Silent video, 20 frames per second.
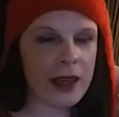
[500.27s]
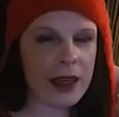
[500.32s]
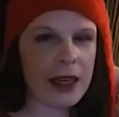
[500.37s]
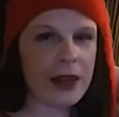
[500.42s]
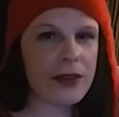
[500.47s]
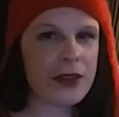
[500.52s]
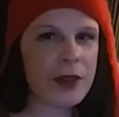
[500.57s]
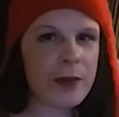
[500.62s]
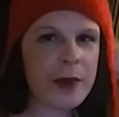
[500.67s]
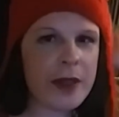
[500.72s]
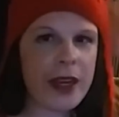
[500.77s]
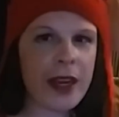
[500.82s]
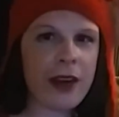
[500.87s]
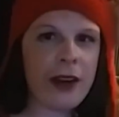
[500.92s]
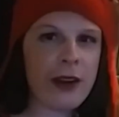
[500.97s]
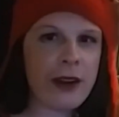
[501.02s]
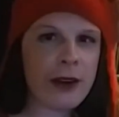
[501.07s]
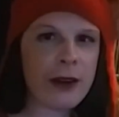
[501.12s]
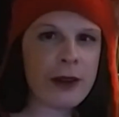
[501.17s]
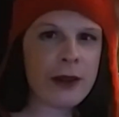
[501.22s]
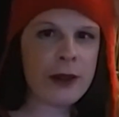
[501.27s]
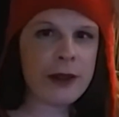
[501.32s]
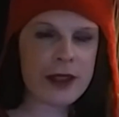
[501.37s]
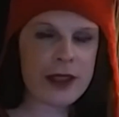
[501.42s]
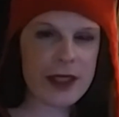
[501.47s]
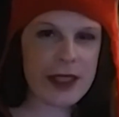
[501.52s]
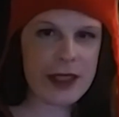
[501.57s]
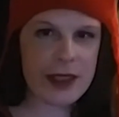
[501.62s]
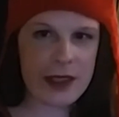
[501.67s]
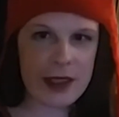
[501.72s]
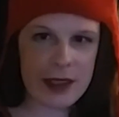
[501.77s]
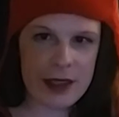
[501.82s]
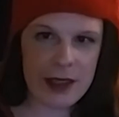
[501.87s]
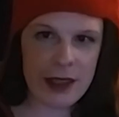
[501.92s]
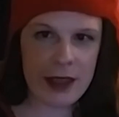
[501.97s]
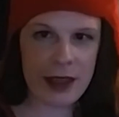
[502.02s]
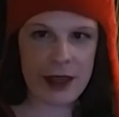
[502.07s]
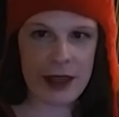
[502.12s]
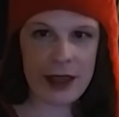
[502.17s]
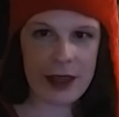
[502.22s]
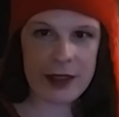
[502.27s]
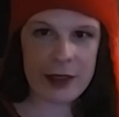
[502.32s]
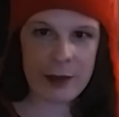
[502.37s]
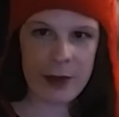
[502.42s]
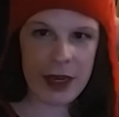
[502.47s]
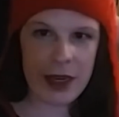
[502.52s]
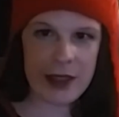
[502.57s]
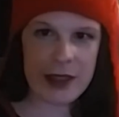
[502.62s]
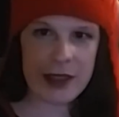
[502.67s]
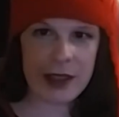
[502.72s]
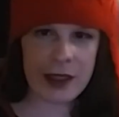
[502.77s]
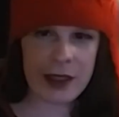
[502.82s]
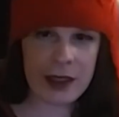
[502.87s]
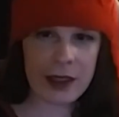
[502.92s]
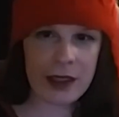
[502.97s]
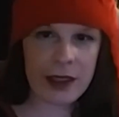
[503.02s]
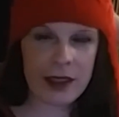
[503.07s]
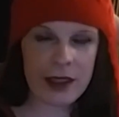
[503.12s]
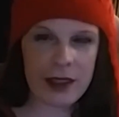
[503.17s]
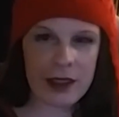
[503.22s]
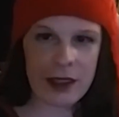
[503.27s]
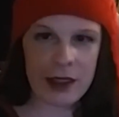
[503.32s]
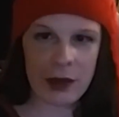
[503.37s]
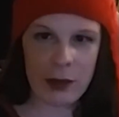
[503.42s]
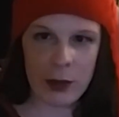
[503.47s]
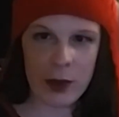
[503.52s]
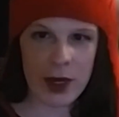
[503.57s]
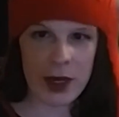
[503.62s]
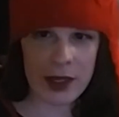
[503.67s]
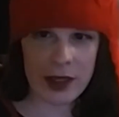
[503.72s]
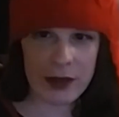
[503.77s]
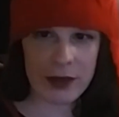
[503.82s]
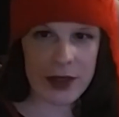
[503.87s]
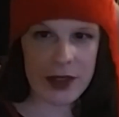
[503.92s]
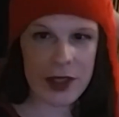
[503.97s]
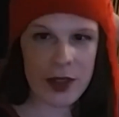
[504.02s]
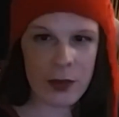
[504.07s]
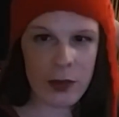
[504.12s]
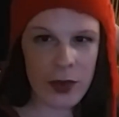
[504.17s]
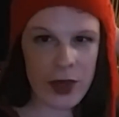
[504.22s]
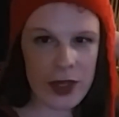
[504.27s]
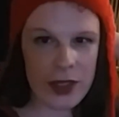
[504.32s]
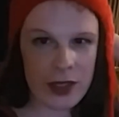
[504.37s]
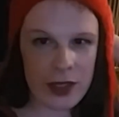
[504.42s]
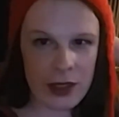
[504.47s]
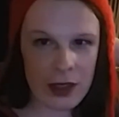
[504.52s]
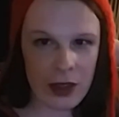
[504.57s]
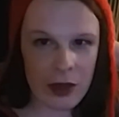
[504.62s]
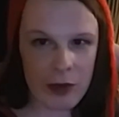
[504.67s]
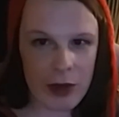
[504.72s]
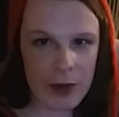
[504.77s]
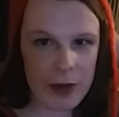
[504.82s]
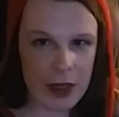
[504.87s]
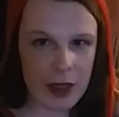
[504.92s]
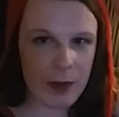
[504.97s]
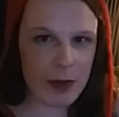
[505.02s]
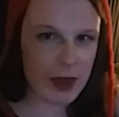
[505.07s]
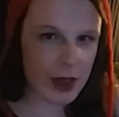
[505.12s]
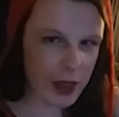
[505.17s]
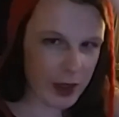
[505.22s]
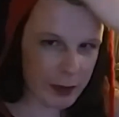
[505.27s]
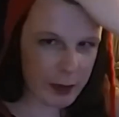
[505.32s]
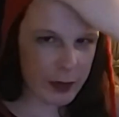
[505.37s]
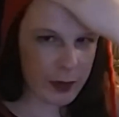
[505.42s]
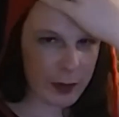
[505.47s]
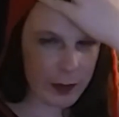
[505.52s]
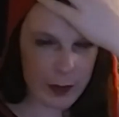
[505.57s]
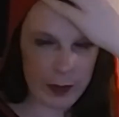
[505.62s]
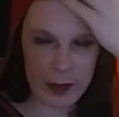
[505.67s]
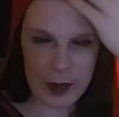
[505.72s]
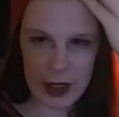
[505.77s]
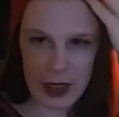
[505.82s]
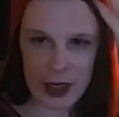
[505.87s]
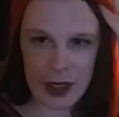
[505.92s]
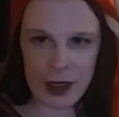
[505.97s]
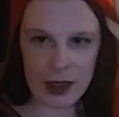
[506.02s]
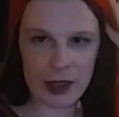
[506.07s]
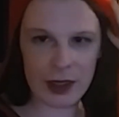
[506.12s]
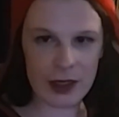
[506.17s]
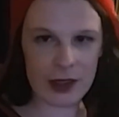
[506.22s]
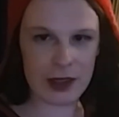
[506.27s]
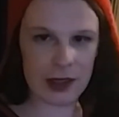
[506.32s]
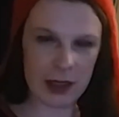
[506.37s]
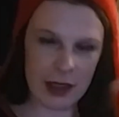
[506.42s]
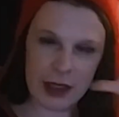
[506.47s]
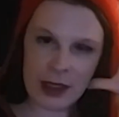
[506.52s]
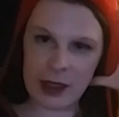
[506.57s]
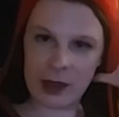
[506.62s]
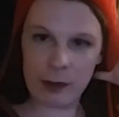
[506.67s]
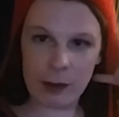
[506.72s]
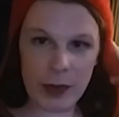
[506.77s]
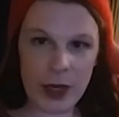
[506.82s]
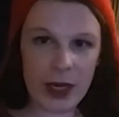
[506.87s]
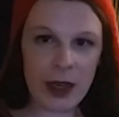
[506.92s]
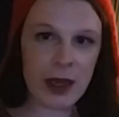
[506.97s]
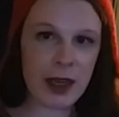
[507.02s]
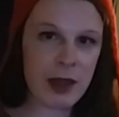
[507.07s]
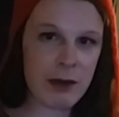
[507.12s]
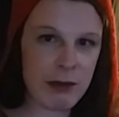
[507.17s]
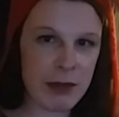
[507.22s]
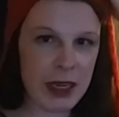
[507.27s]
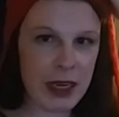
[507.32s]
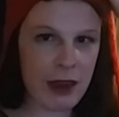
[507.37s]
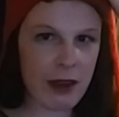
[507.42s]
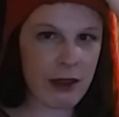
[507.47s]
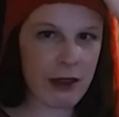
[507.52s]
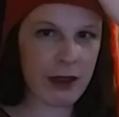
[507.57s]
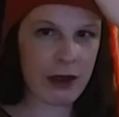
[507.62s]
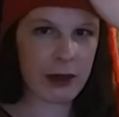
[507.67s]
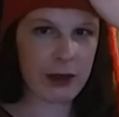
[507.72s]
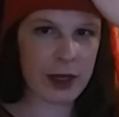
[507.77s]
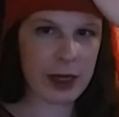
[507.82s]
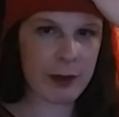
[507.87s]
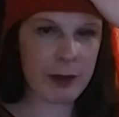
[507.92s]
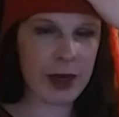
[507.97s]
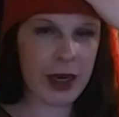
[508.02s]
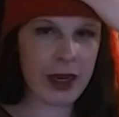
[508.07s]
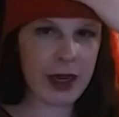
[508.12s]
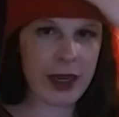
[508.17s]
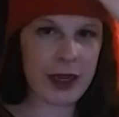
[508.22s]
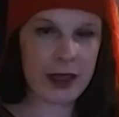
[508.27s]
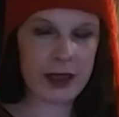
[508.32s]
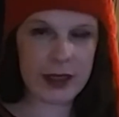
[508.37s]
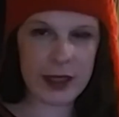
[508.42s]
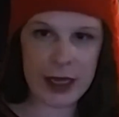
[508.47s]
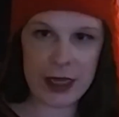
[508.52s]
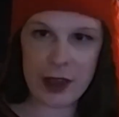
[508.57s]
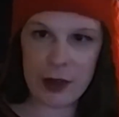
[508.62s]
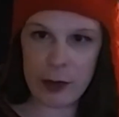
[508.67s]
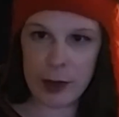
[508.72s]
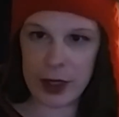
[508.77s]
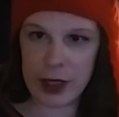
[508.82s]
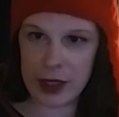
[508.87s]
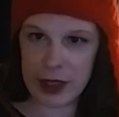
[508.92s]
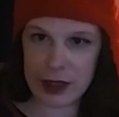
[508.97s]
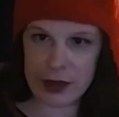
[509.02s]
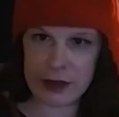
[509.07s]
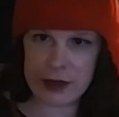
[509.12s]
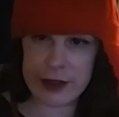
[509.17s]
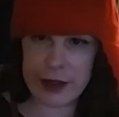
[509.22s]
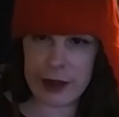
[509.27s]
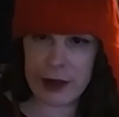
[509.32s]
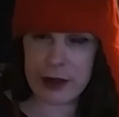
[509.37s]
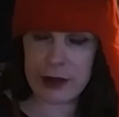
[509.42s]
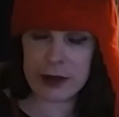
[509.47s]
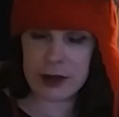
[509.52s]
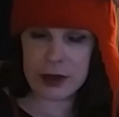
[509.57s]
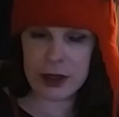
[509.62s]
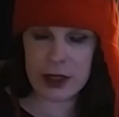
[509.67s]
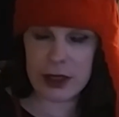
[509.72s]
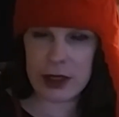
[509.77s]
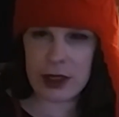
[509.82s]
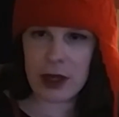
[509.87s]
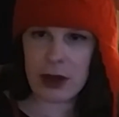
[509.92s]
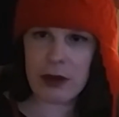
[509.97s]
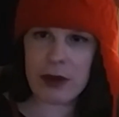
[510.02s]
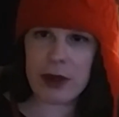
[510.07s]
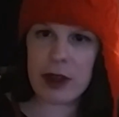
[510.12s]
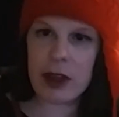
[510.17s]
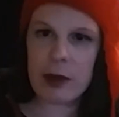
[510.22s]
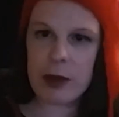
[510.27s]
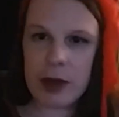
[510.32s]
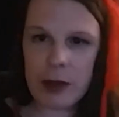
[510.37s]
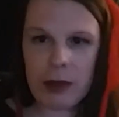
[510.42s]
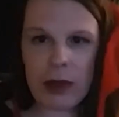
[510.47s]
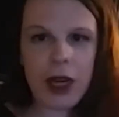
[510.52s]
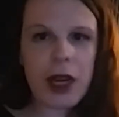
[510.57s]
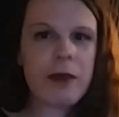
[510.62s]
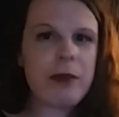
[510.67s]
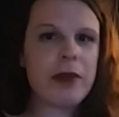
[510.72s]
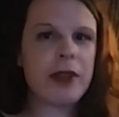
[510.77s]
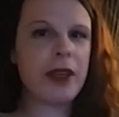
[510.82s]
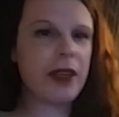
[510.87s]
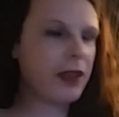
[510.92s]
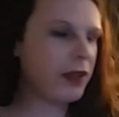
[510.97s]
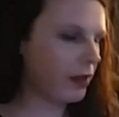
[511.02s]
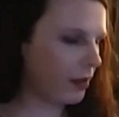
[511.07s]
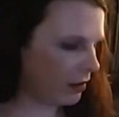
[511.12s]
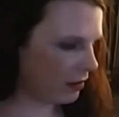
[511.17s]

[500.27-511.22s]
if somebody I know sees this and they think it's amazing and want it for some reason, maybe hit me up. It's big on me, though, and my head is kind of big, so just know that it'll be probably